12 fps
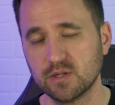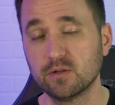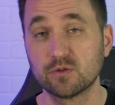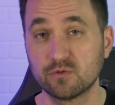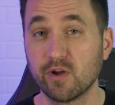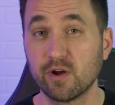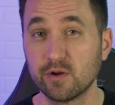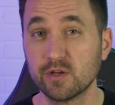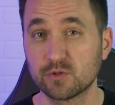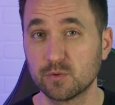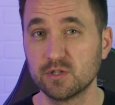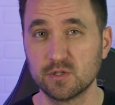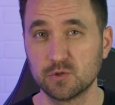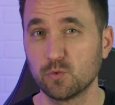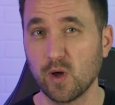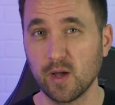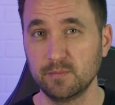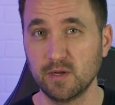and there's various reasons
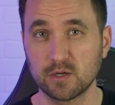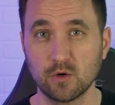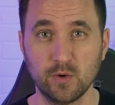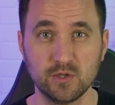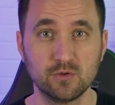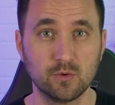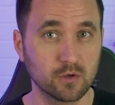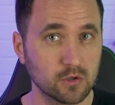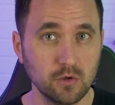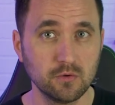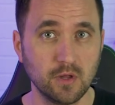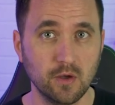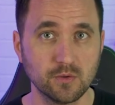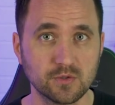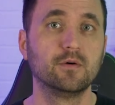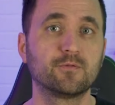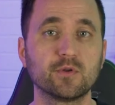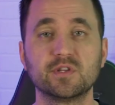why I'm not going to include those.
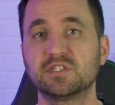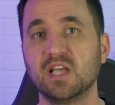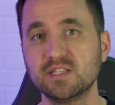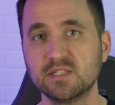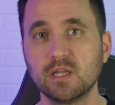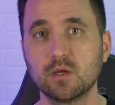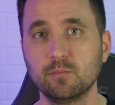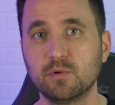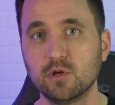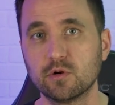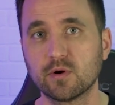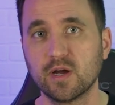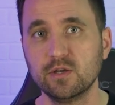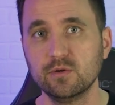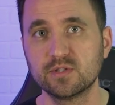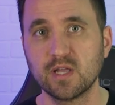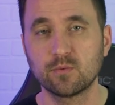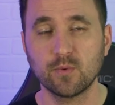For the testing computer, I used a